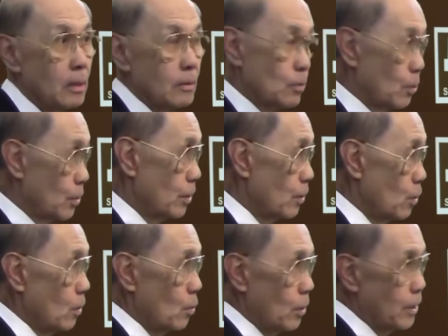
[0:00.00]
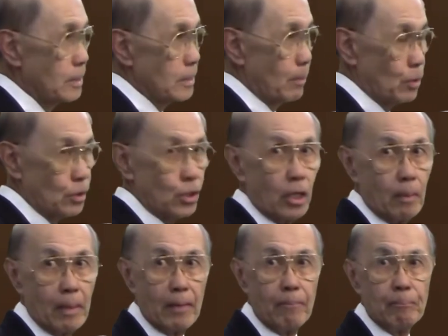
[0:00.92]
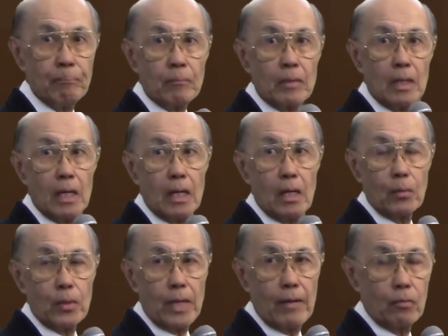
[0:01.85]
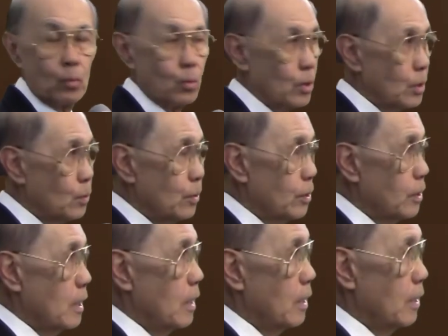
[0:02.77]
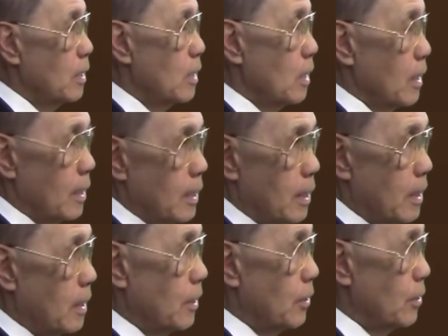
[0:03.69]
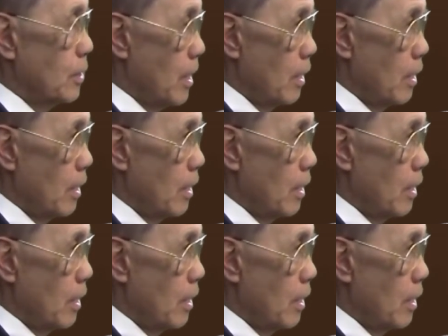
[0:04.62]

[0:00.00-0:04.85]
it's one of the things I'm going to talk about, uh, we have work with uh, the, uh,